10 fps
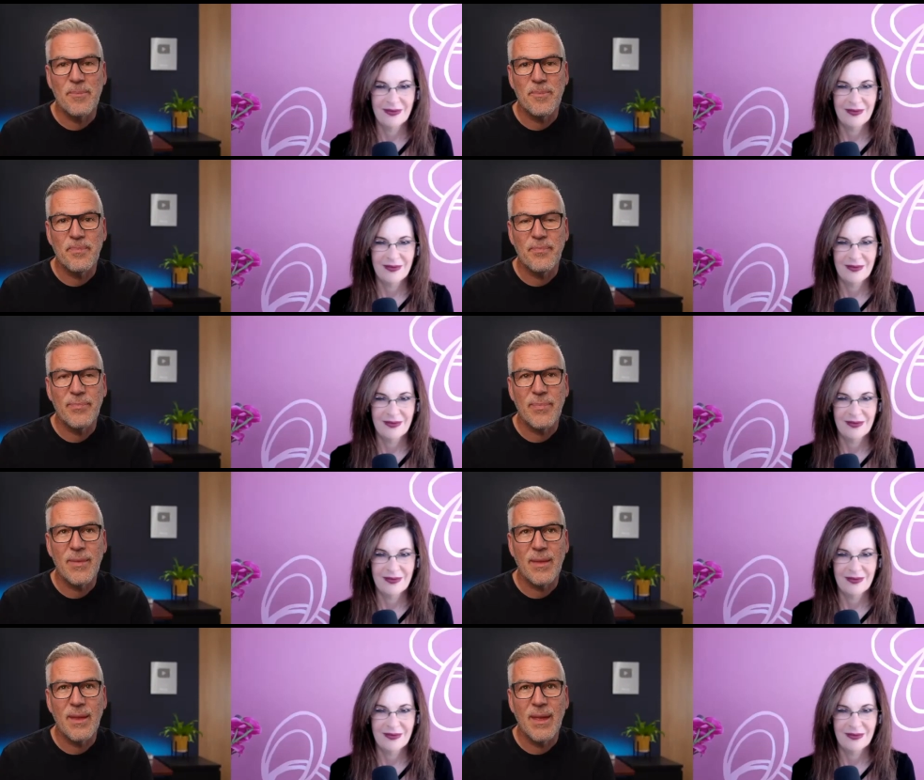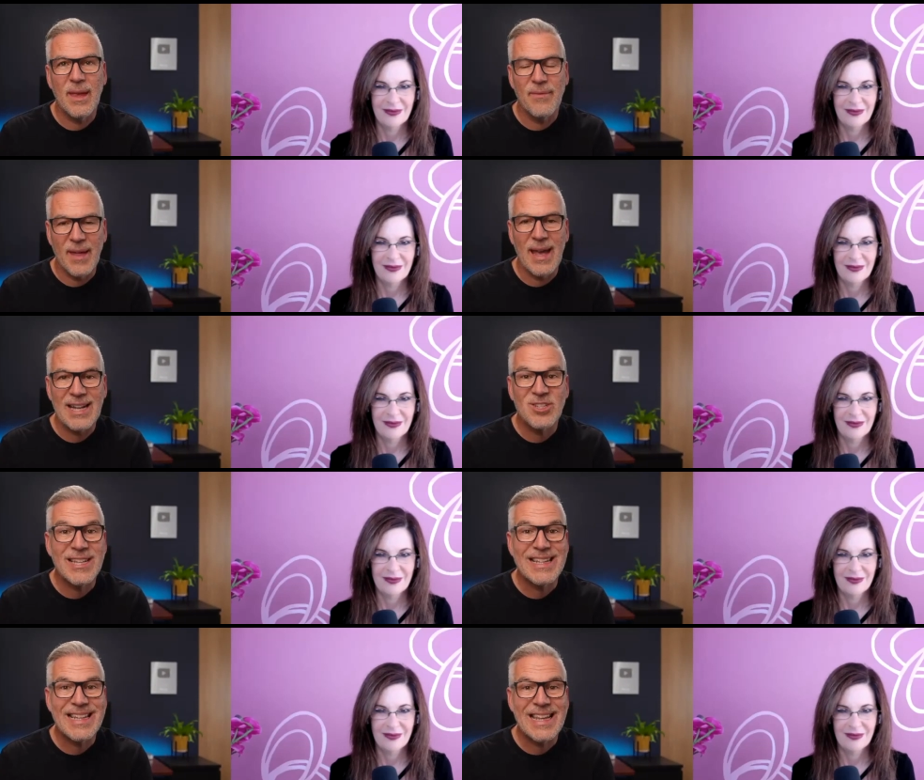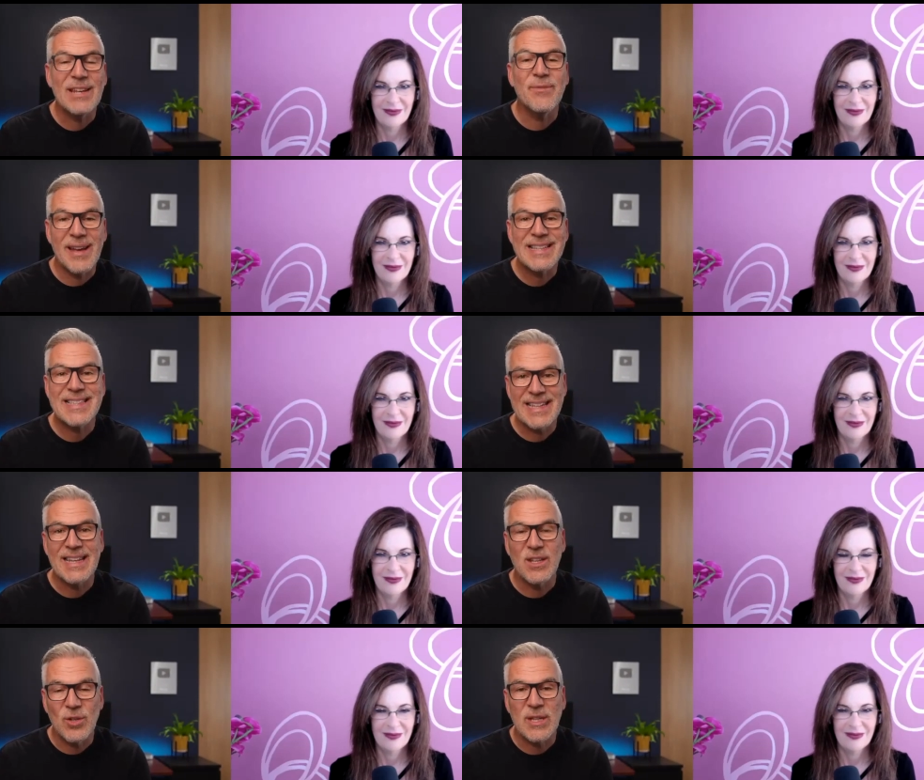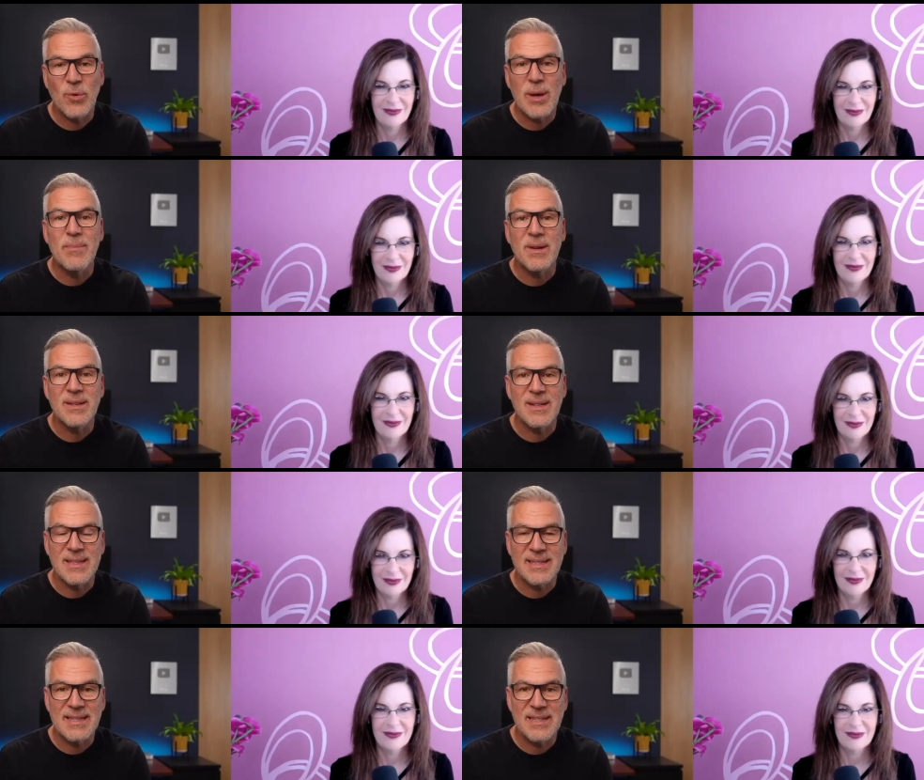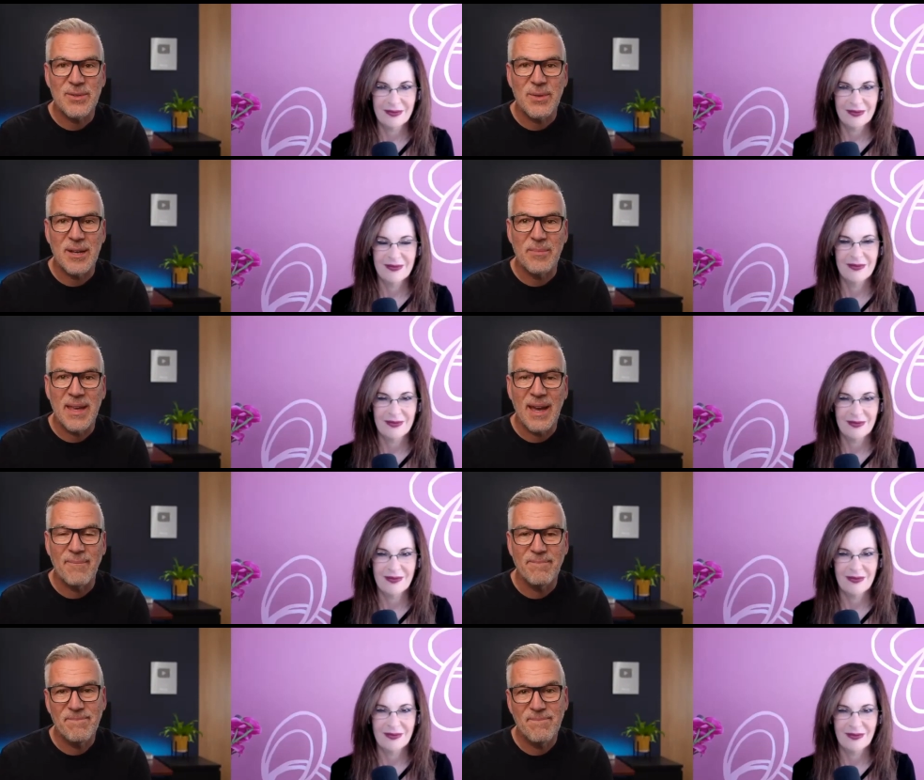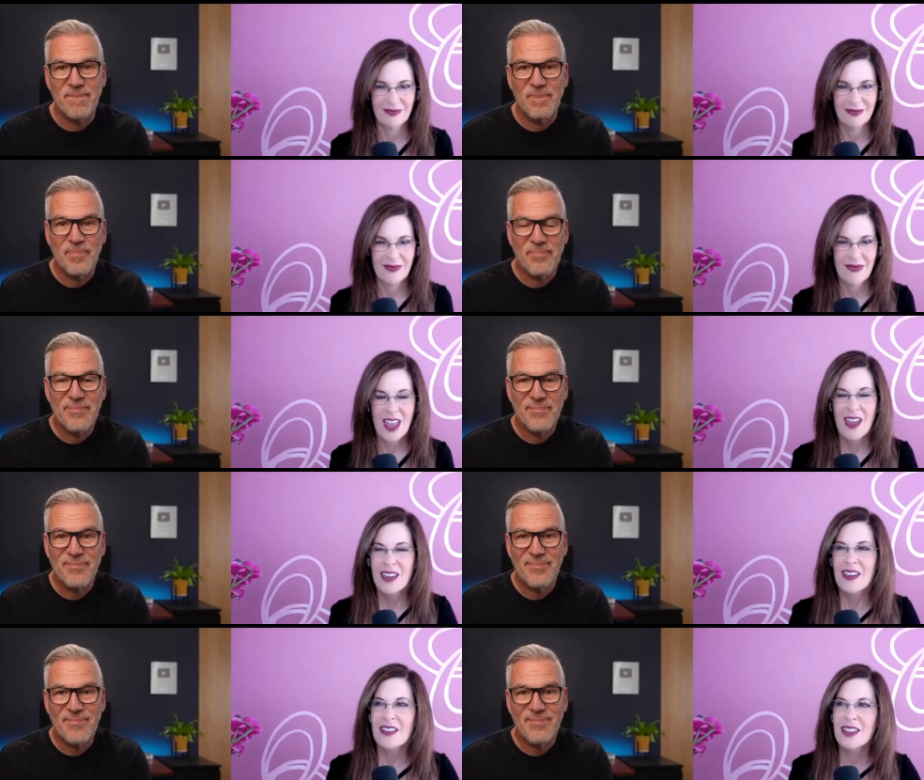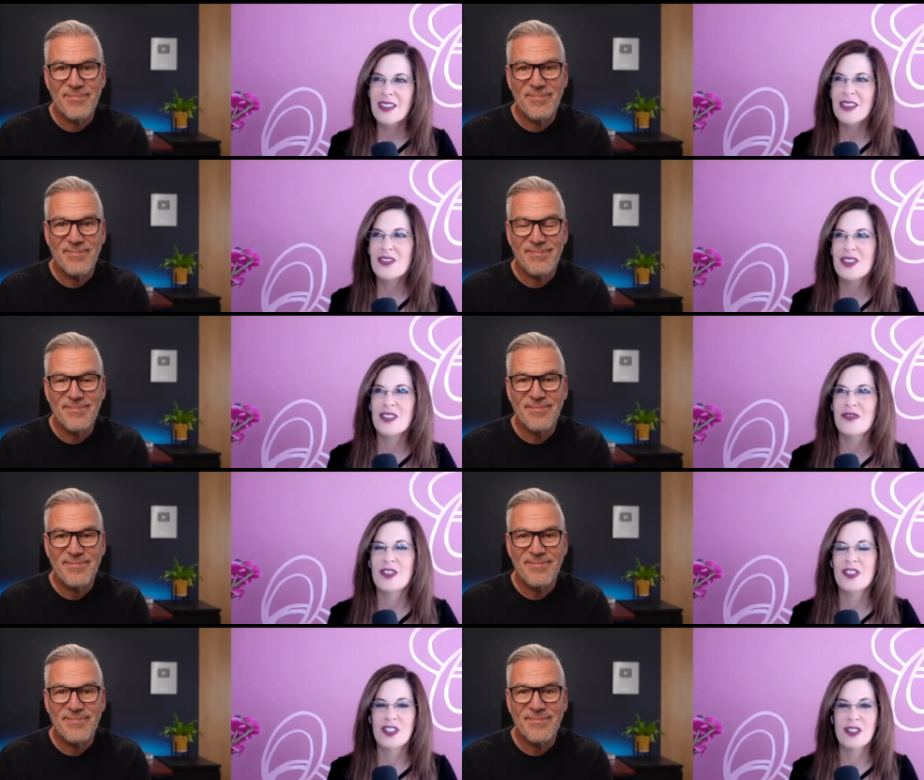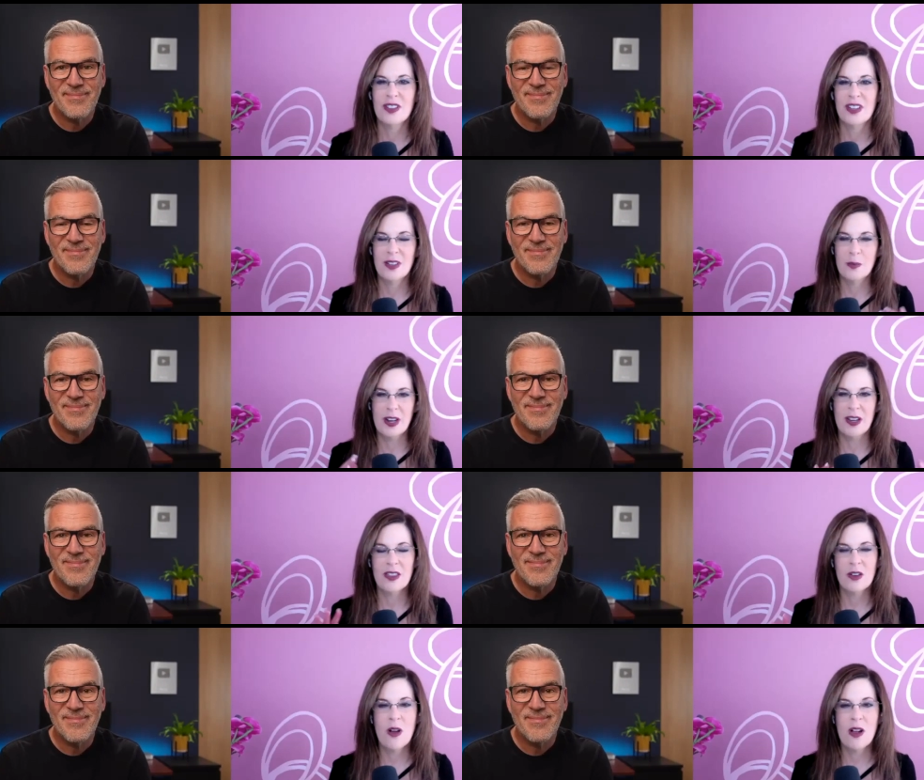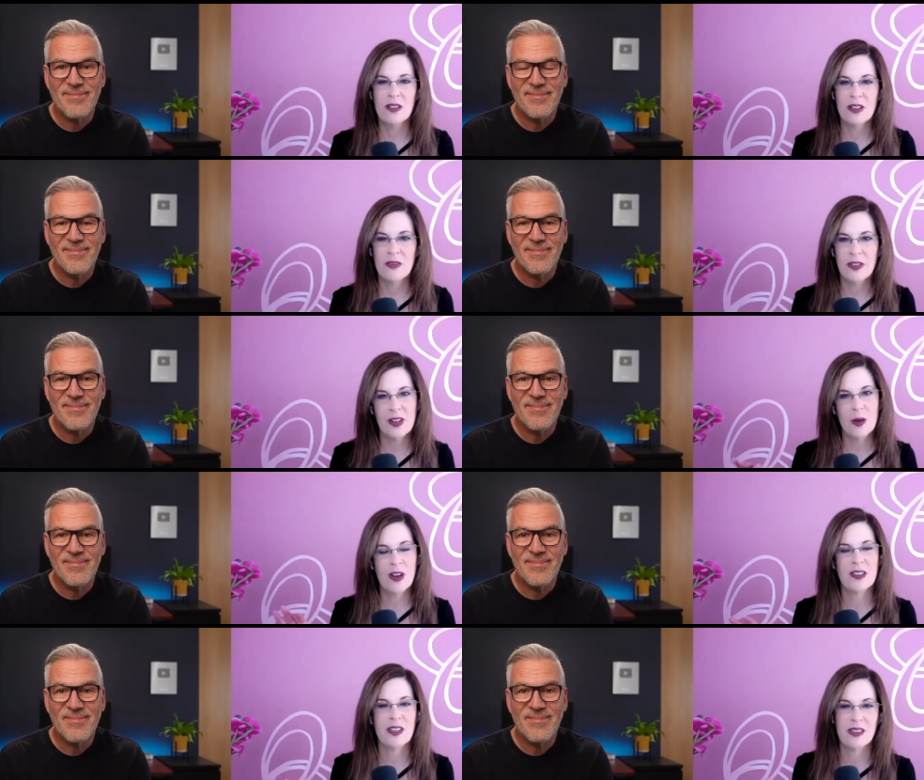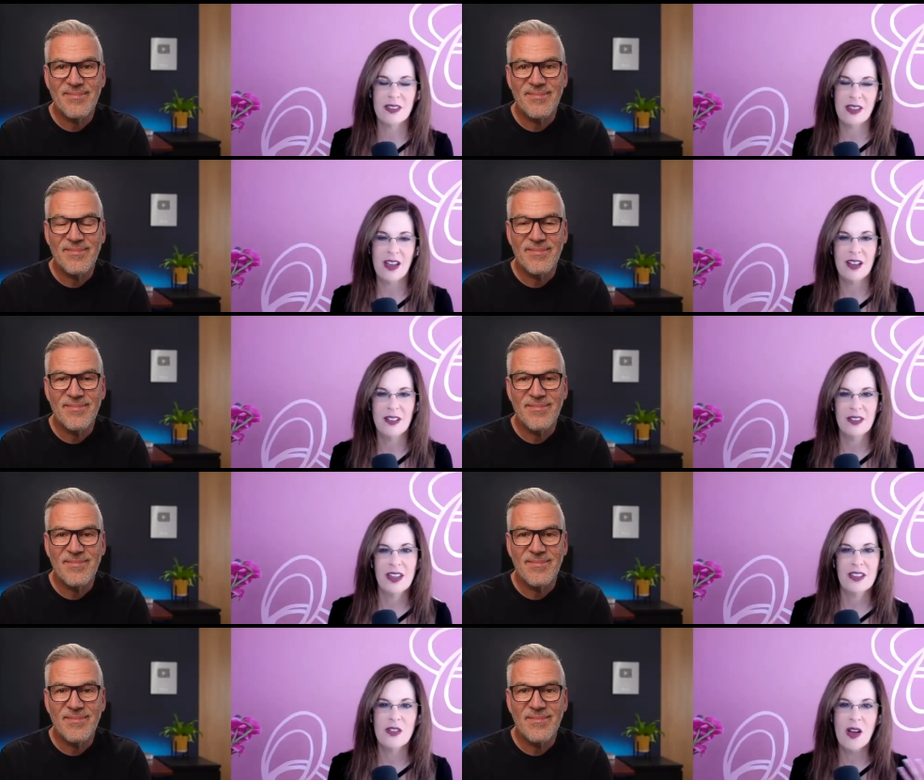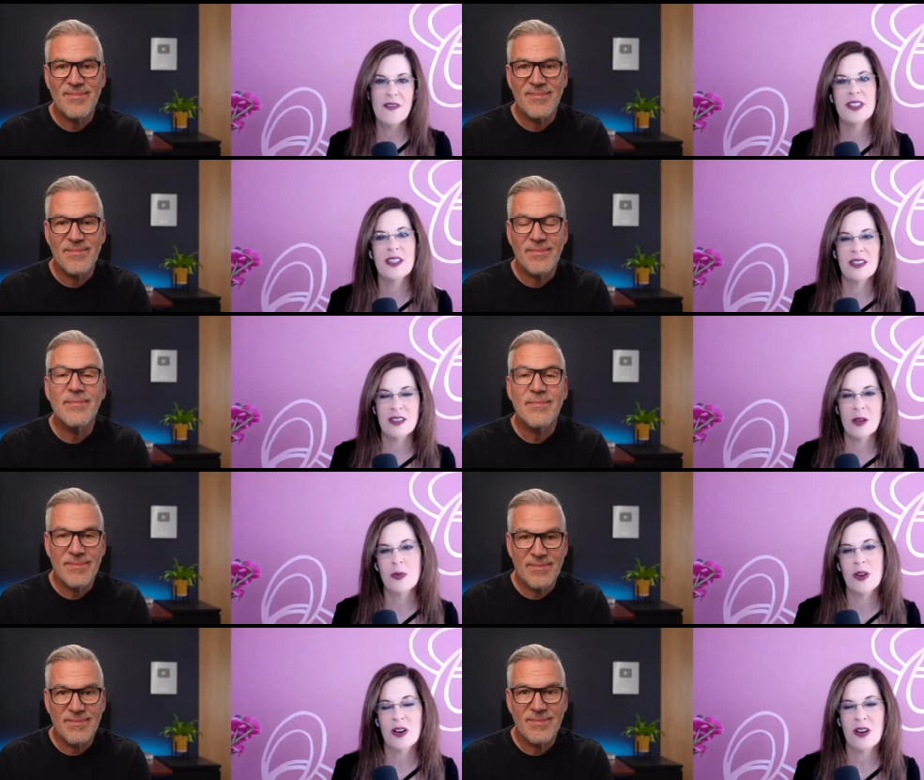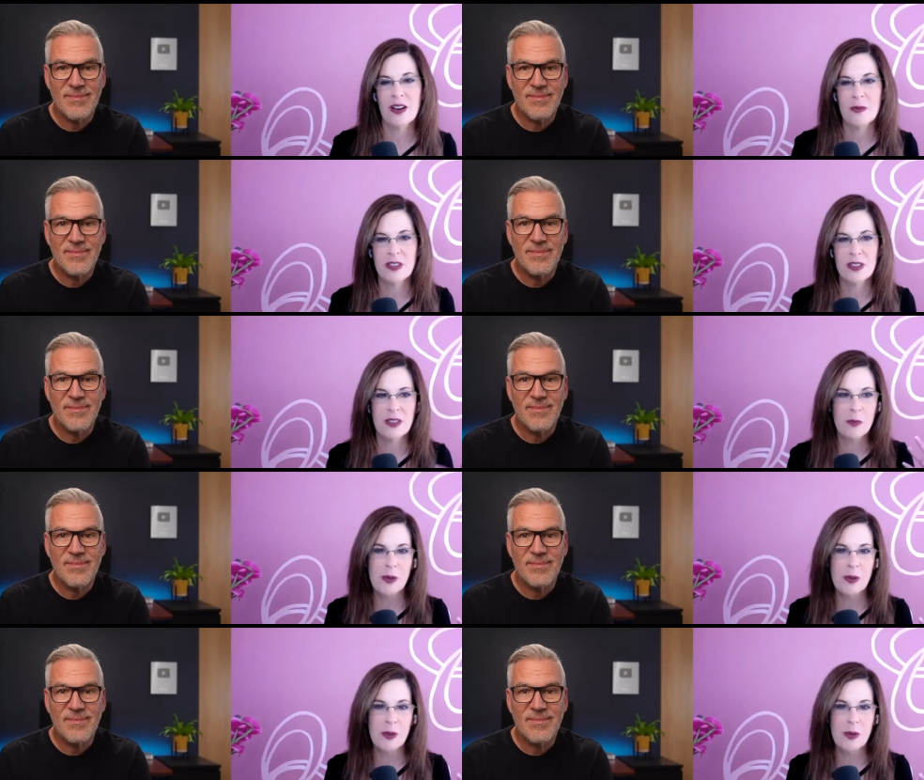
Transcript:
Speaker 1: um, if they actually invested in good equipment and set it all up. Yeah.
Speaker 2: Yeah, I think that there's a difference too, like depending on the quality of the video based on the sale. Like, so I've seen some programs and some